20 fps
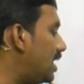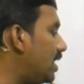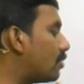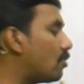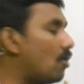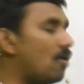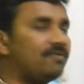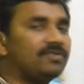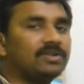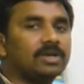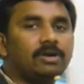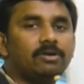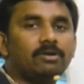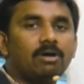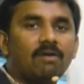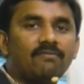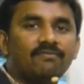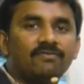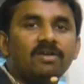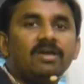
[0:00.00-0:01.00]
coefficient
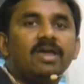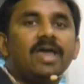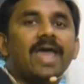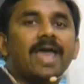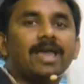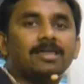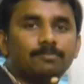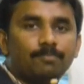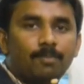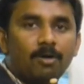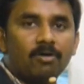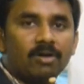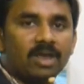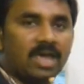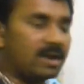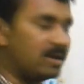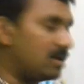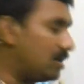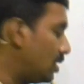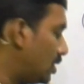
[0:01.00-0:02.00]
of x power
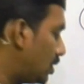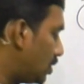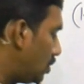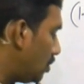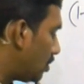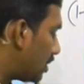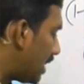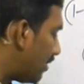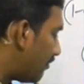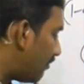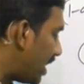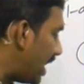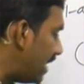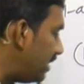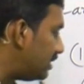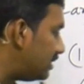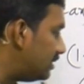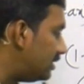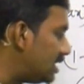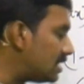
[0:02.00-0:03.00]
n. You can
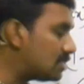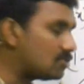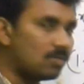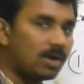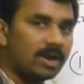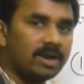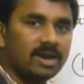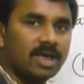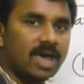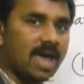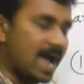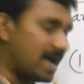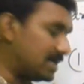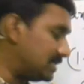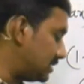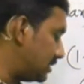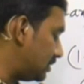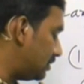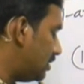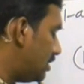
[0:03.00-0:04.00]
write this one
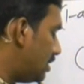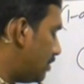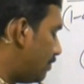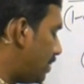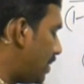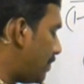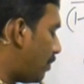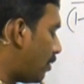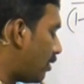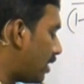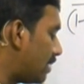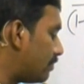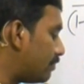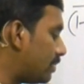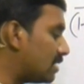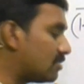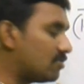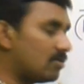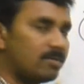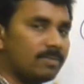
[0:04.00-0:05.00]
as b power n
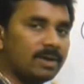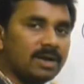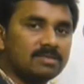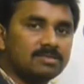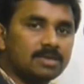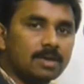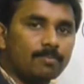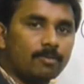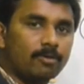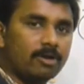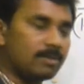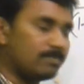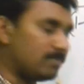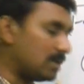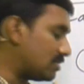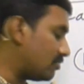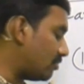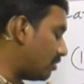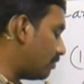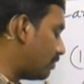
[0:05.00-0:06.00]
plus 1 minus a power n
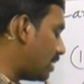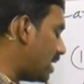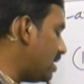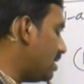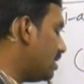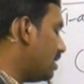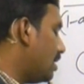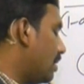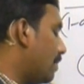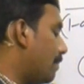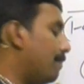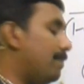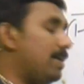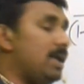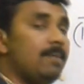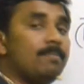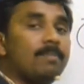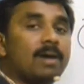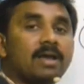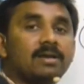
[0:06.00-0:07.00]
plus 1 by
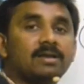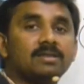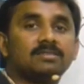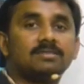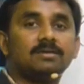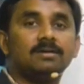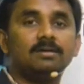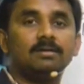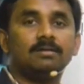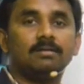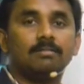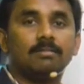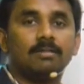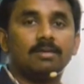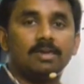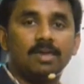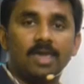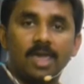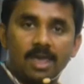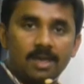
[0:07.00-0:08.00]
b minus
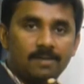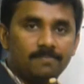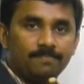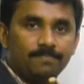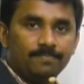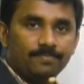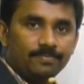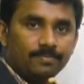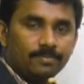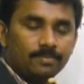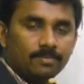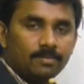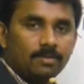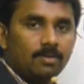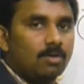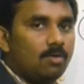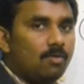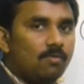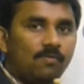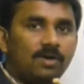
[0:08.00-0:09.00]
a.
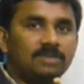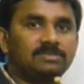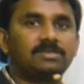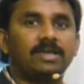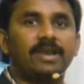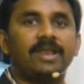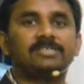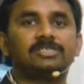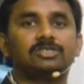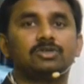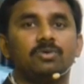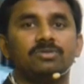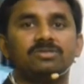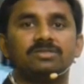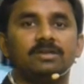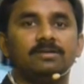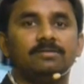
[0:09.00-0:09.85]
What's the next question?